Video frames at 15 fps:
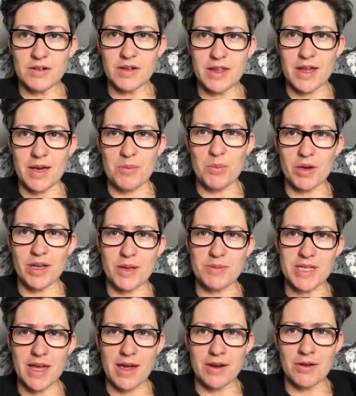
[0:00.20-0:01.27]
Hi there, my
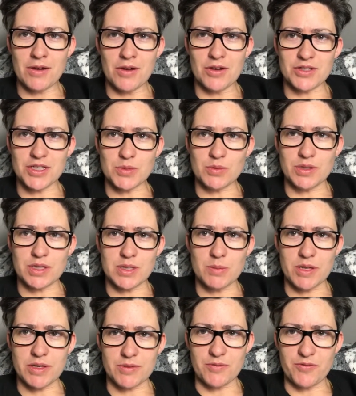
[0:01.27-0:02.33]
name's Hannah. I just want to
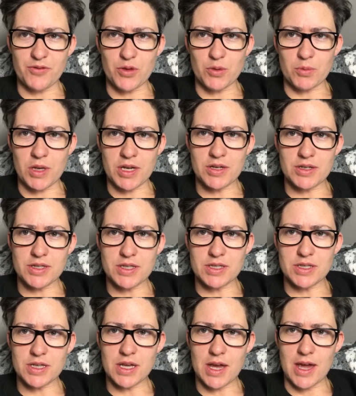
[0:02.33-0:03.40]
spend a few
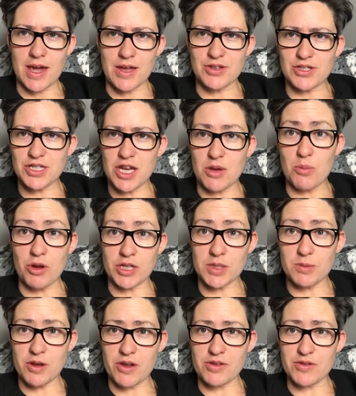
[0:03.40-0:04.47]
minutes and share my
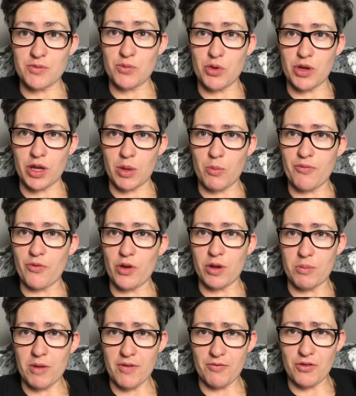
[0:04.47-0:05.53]
experience of working with
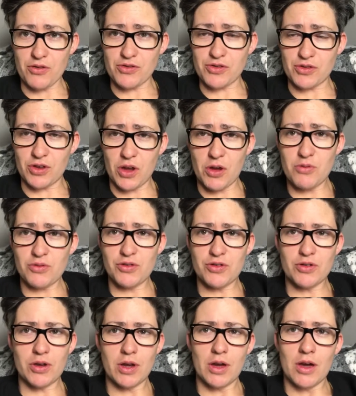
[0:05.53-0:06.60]
Ollie Matthews as a
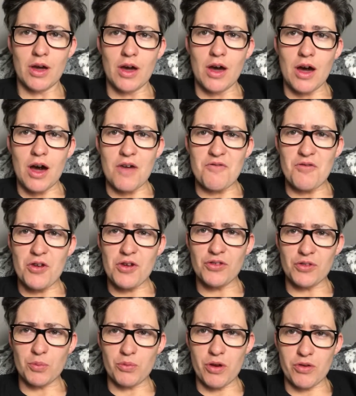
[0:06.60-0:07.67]
coach. I
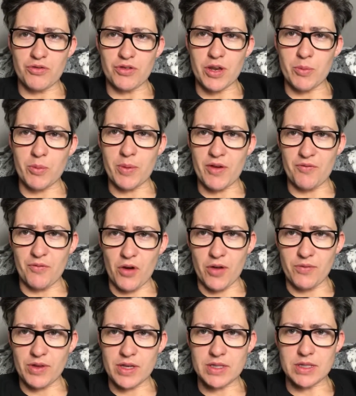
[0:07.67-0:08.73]
first approached him about
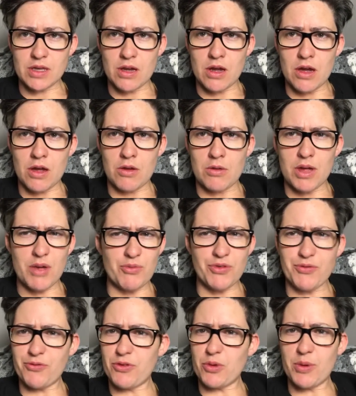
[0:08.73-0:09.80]
5 years ago. It
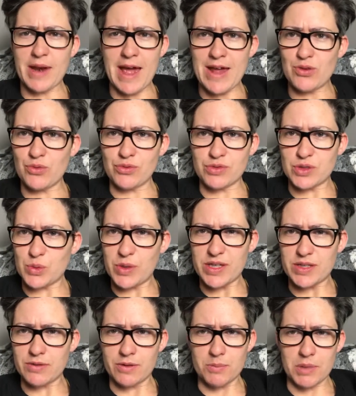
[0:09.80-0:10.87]
was through an ad on
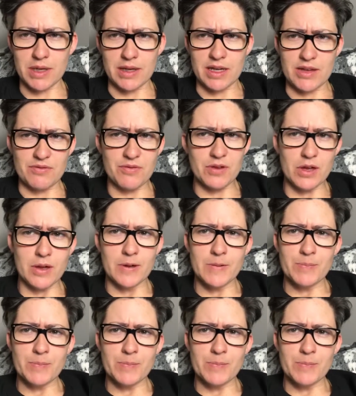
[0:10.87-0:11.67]
Twitter, I believe.